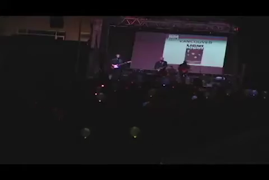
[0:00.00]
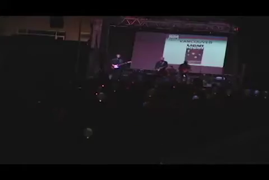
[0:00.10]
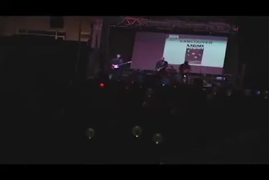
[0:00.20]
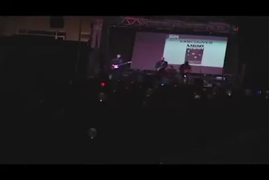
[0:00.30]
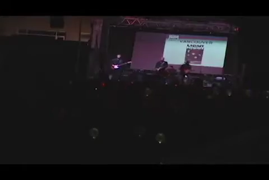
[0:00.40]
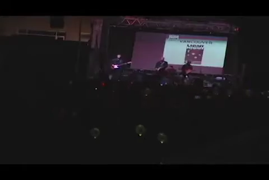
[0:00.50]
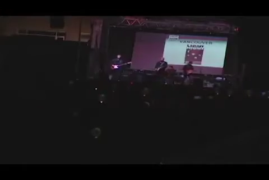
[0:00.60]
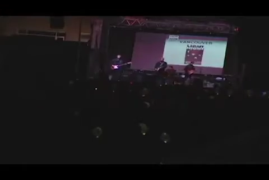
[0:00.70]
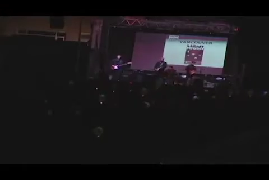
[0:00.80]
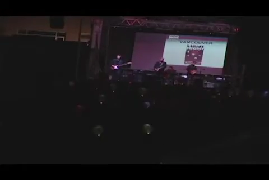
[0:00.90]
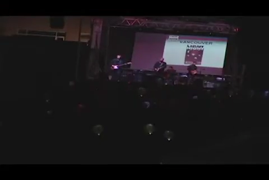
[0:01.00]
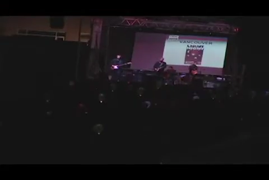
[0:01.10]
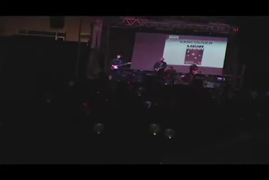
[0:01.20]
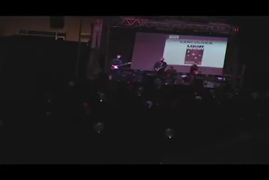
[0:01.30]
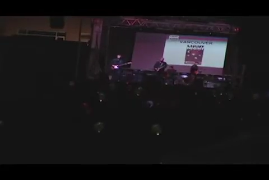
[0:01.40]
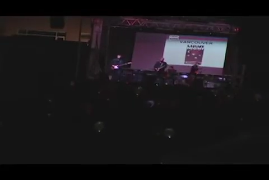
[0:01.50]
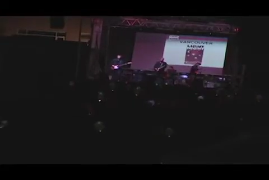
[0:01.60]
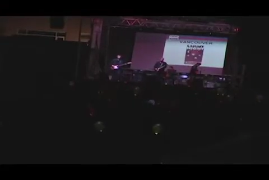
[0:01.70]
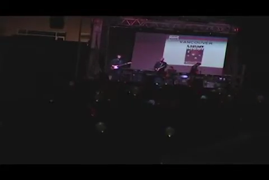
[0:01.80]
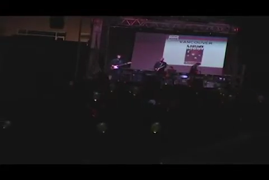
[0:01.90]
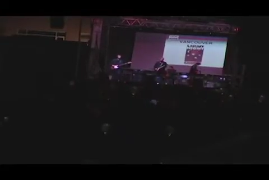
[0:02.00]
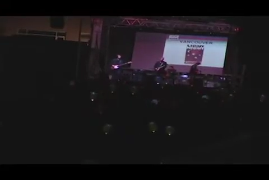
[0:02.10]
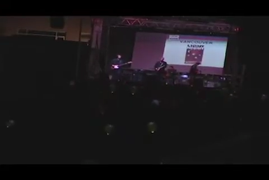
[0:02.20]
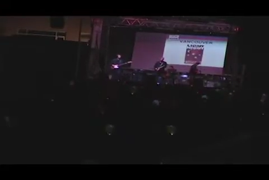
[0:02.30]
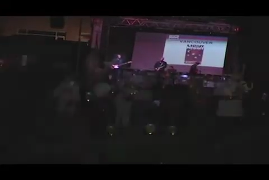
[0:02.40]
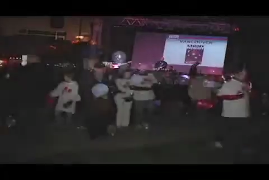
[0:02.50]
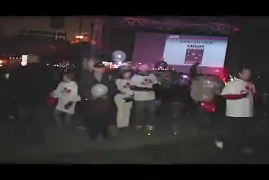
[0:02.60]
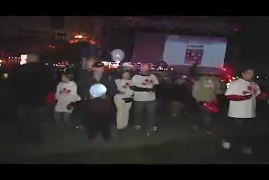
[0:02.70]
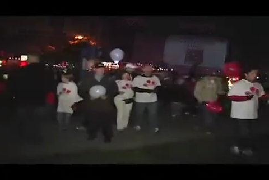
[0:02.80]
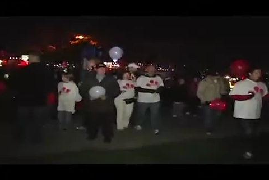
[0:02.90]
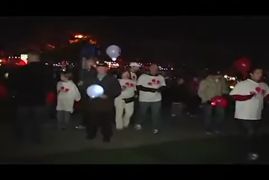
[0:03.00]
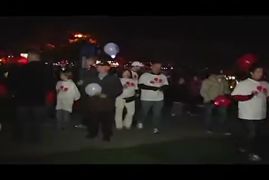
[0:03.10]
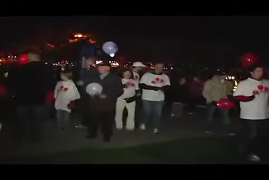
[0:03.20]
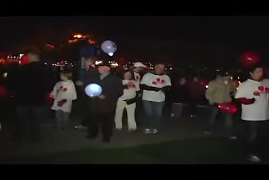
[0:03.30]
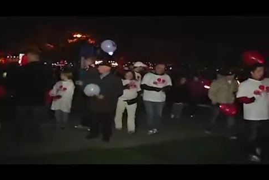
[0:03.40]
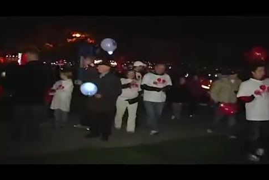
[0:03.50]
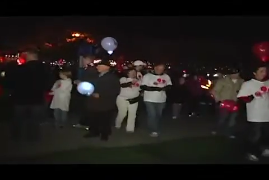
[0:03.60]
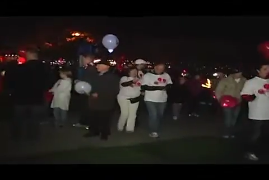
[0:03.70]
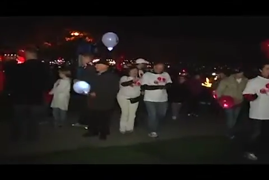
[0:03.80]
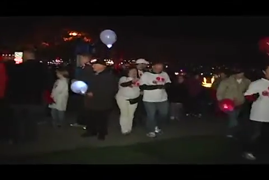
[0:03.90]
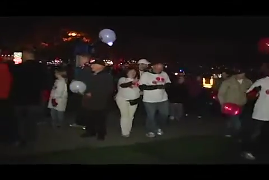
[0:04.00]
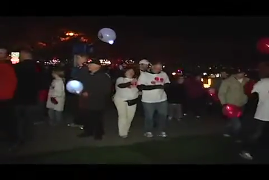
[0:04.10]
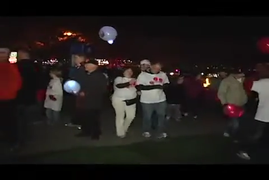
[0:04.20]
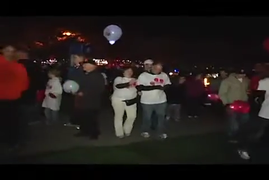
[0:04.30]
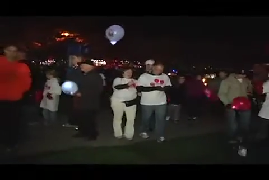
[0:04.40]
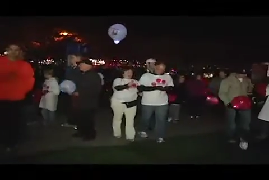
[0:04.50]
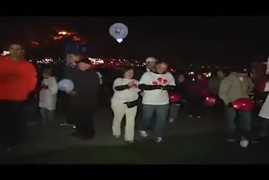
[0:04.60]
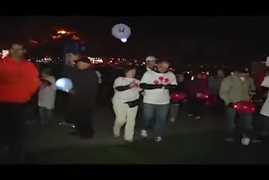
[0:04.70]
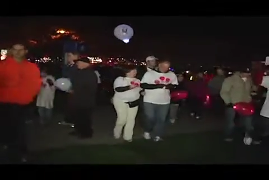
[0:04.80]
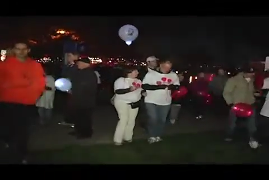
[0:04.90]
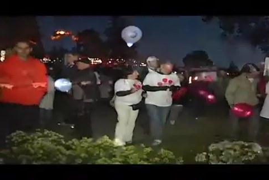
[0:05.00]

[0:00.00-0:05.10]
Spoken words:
No face is visible, so there are no lips to read.